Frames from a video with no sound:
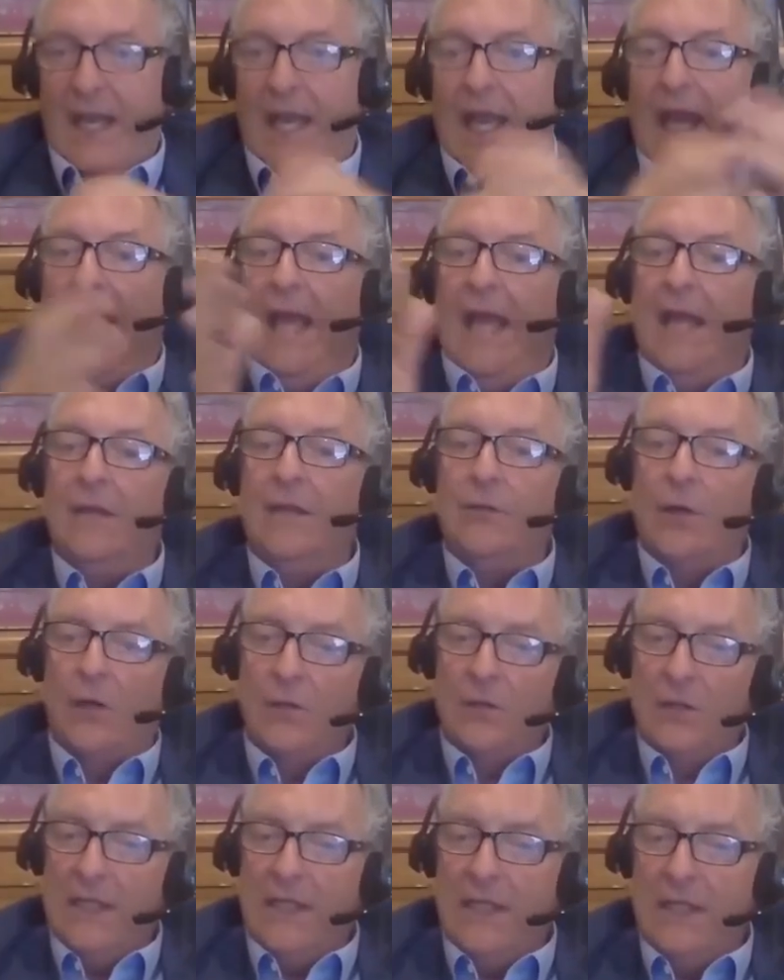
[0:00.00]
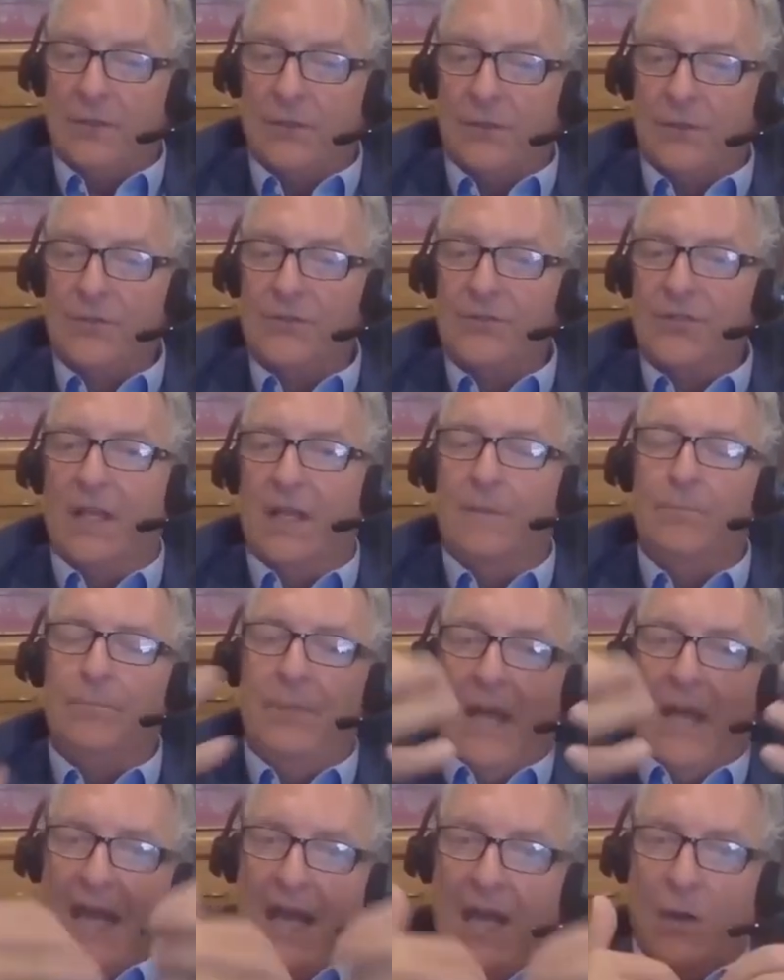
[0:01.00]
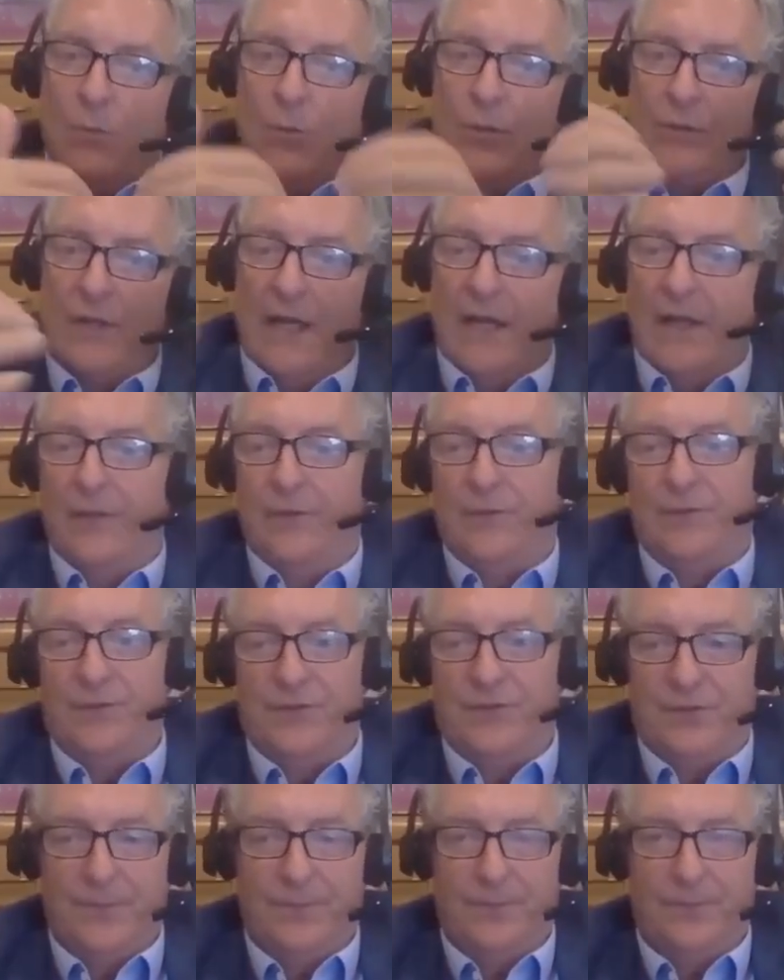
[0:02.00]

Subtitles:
and our leaders empower others.